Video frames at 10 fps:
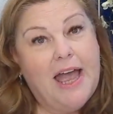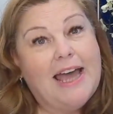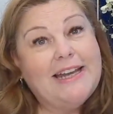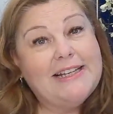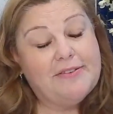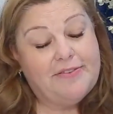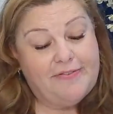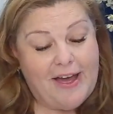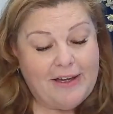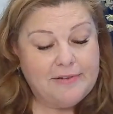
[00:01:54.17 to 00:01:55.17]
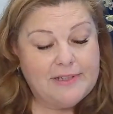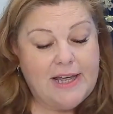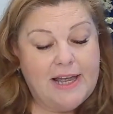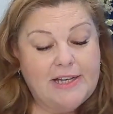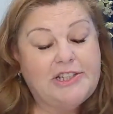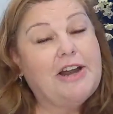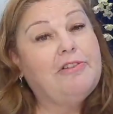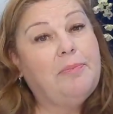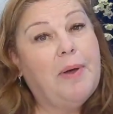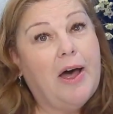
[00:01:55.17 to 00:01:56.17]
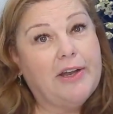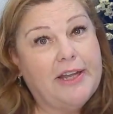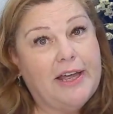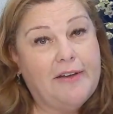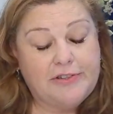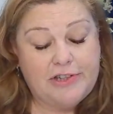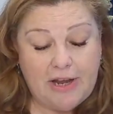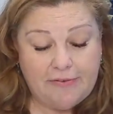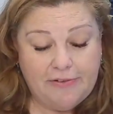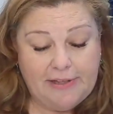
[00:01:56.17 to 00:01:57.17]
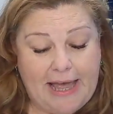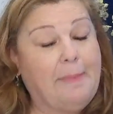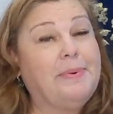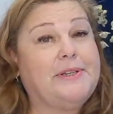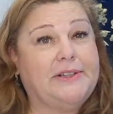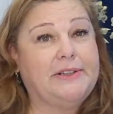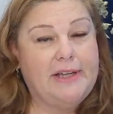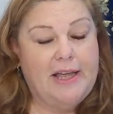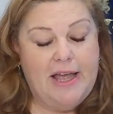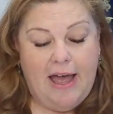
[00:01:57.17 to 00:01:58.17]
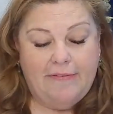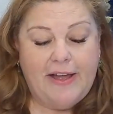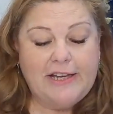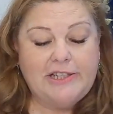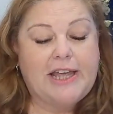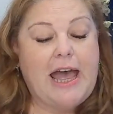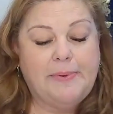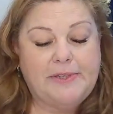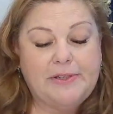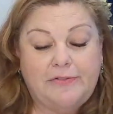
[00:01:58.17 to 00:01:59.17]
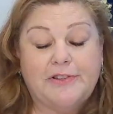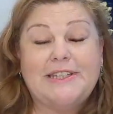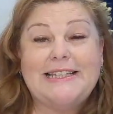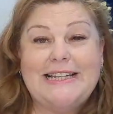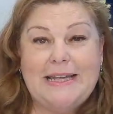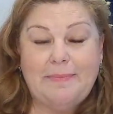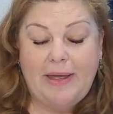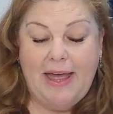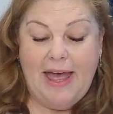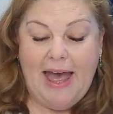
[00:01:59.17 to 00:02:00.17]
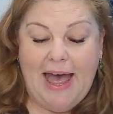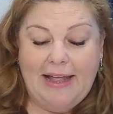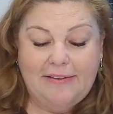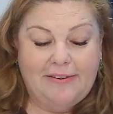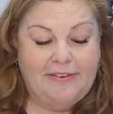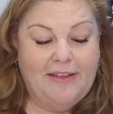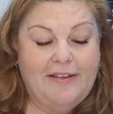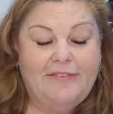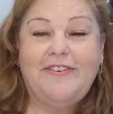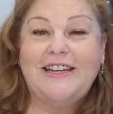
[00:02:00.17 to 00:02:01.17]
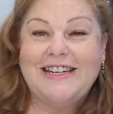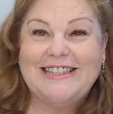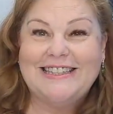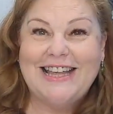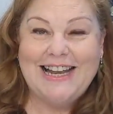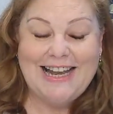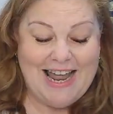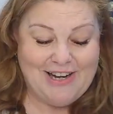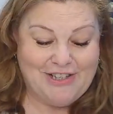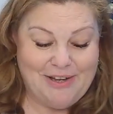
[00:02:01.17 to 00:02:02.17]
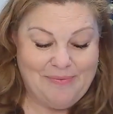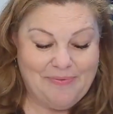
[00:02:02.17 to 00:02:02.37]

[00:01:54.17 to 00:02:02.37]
and is the founder and general partner of Shuffle Capital, a venture capital for sleep, health, fitness, and leisure.